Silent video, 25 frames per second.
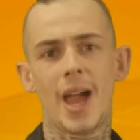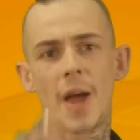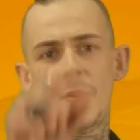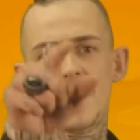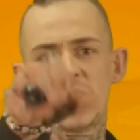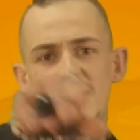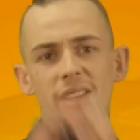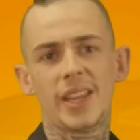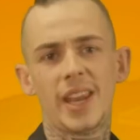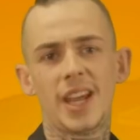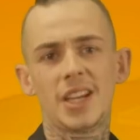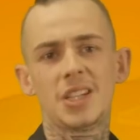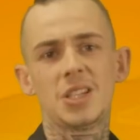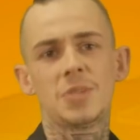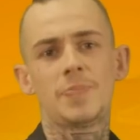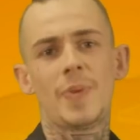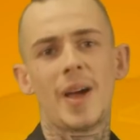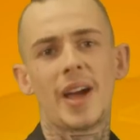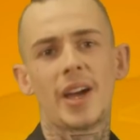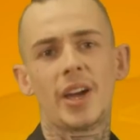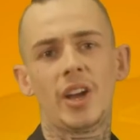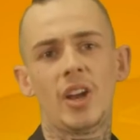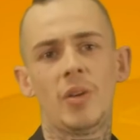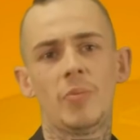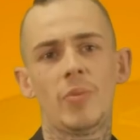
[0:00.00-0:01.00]
And Mr. Nation's
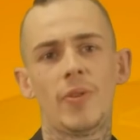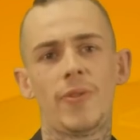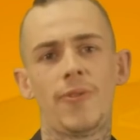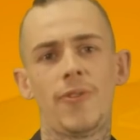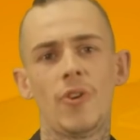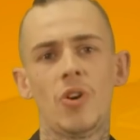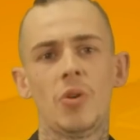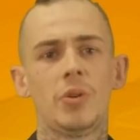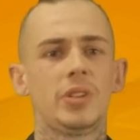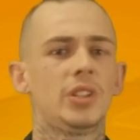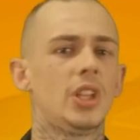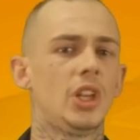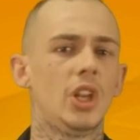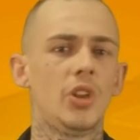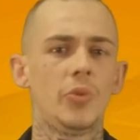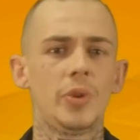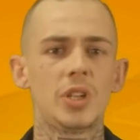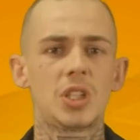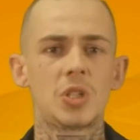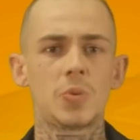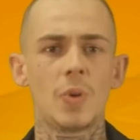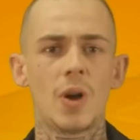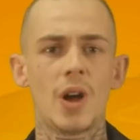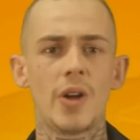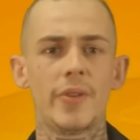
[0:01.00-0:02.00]
back at number 4 with the
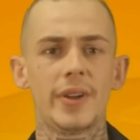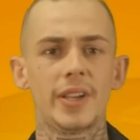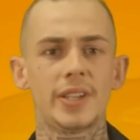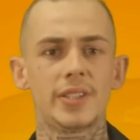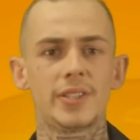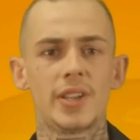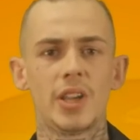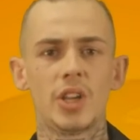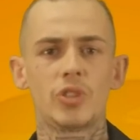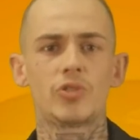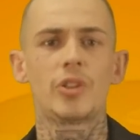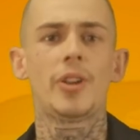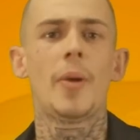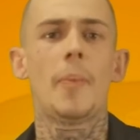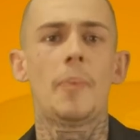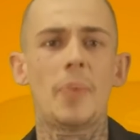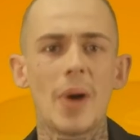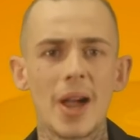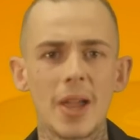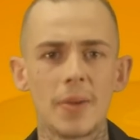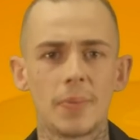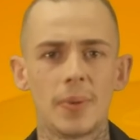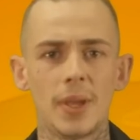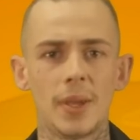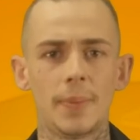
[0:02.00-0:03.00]
Luis Suarez, trying to
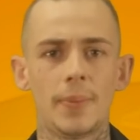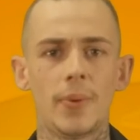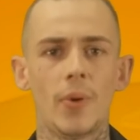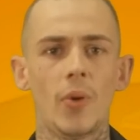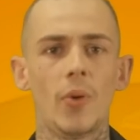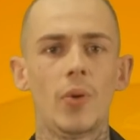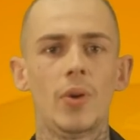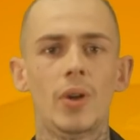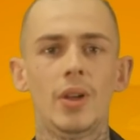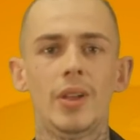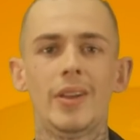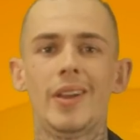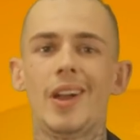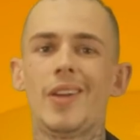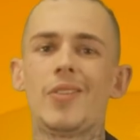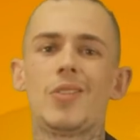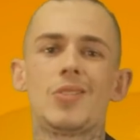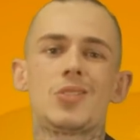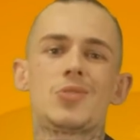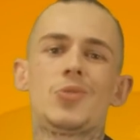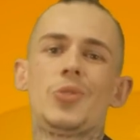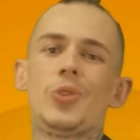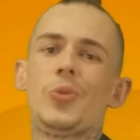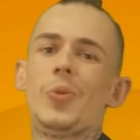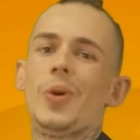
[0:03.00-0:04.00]
bite people.
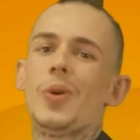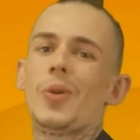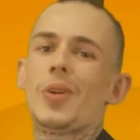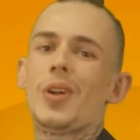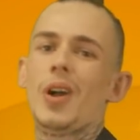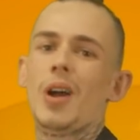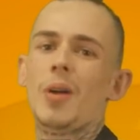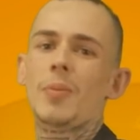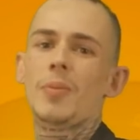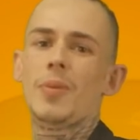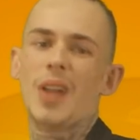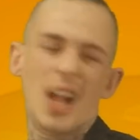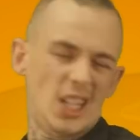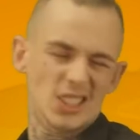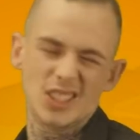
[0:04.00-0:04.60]
Everyone saw the World Cup.